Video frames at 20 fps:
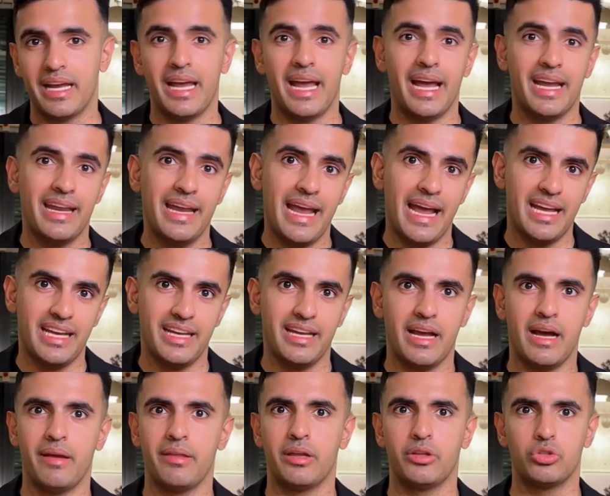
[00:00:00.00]
and any
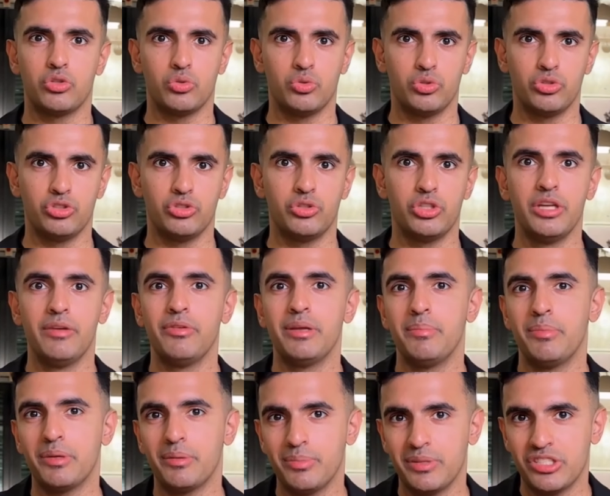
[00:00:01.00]
other tools you give it
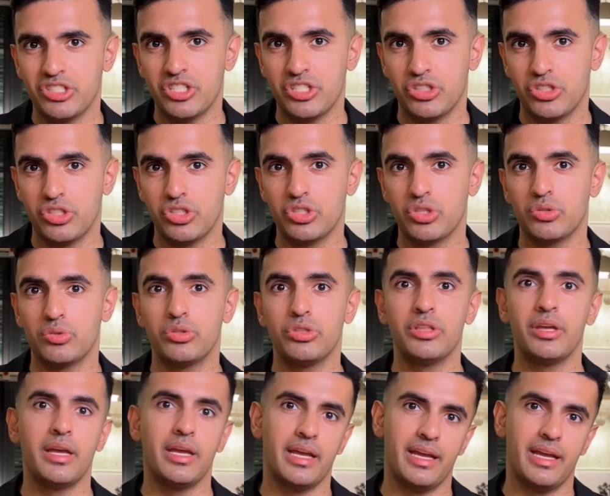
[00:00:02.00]
permission to use.